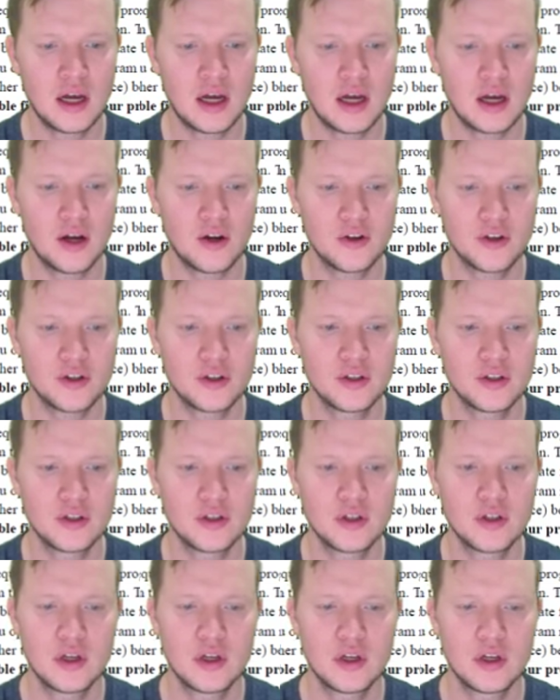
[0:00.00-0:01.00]
our
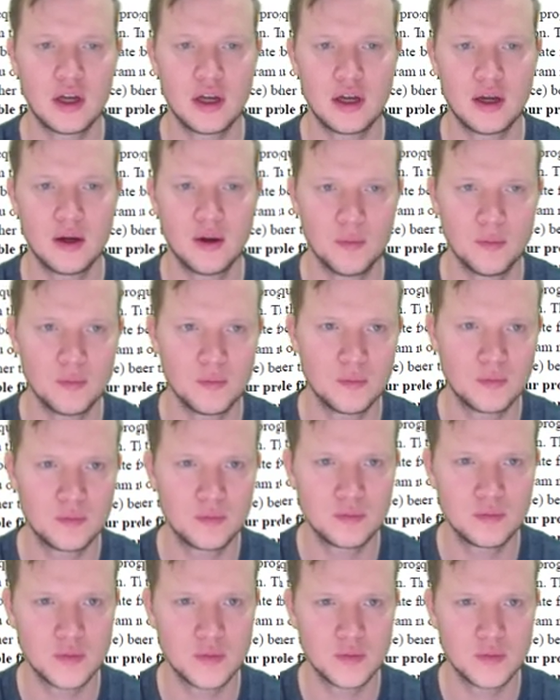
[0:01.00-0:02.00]
um,
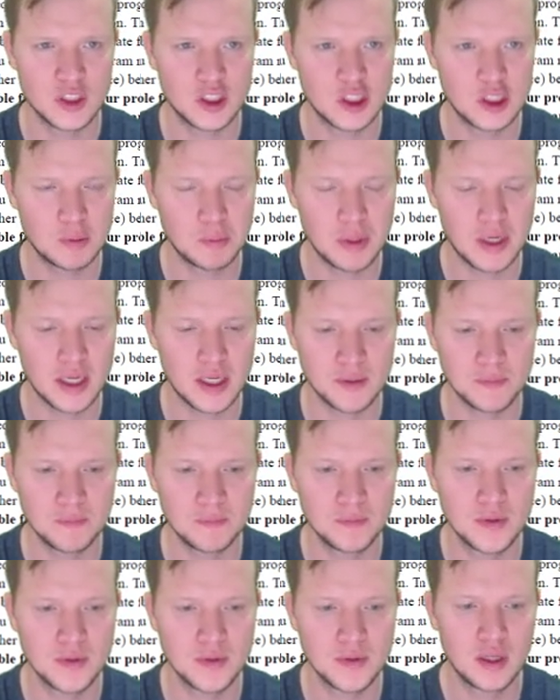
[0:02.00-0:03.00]
display.
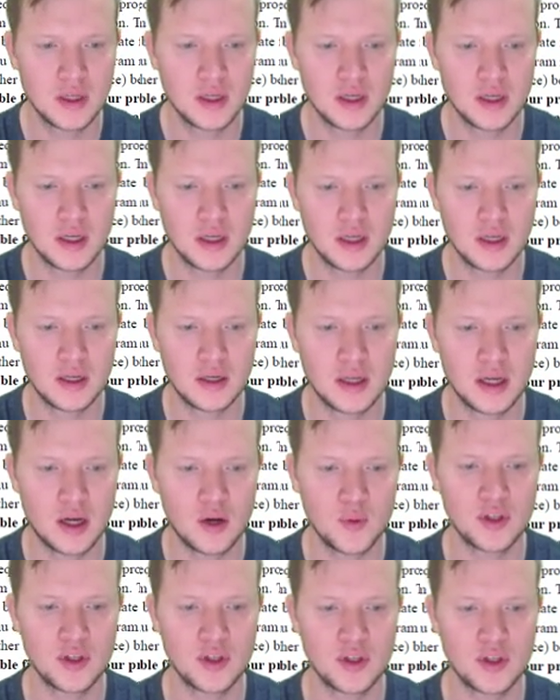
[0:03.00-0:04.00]
And
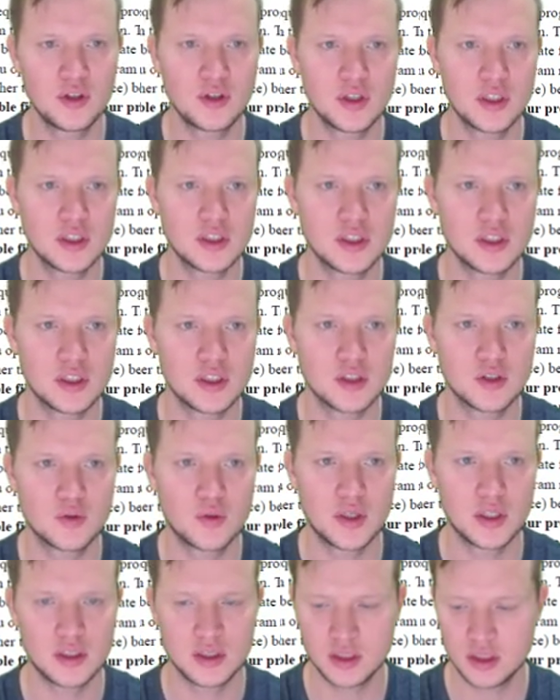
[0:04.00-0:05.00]
how we do this is
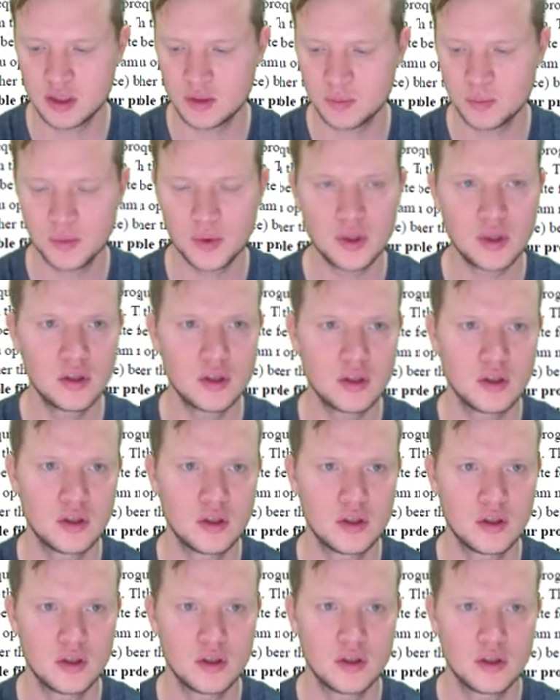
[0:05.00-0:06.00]
quite simple.
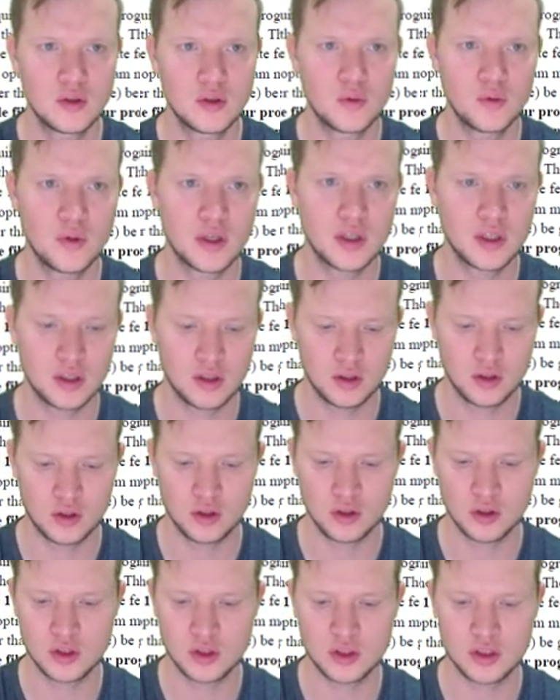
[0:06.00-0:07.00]
We can
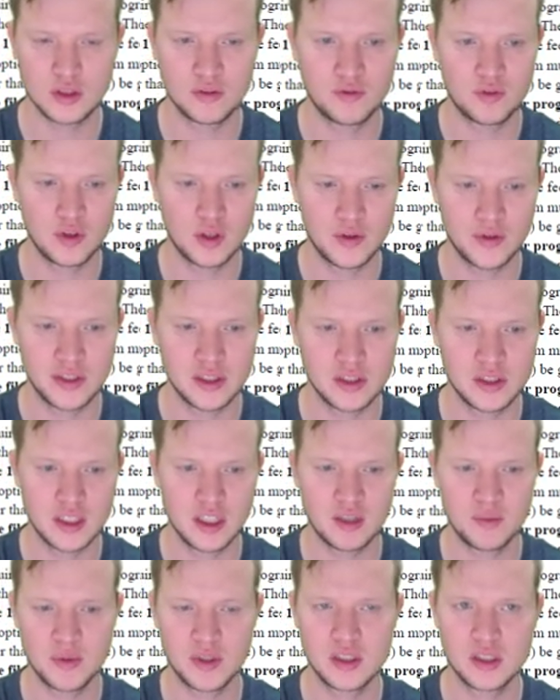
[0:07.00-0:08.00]
use the following
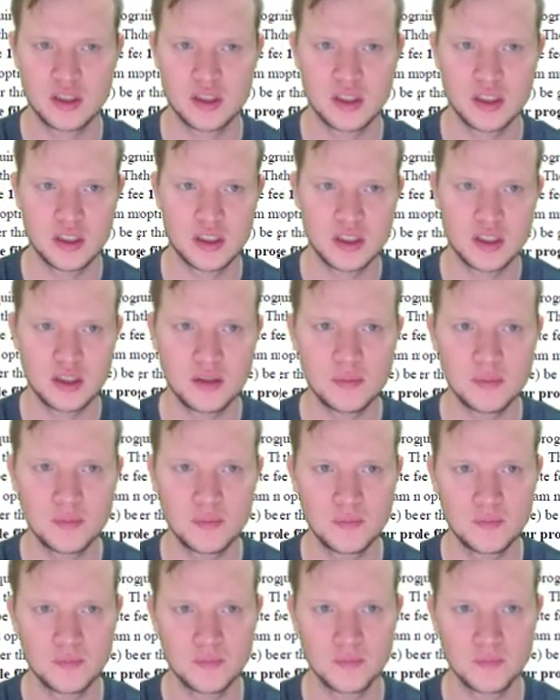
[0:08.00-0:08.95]
statement system.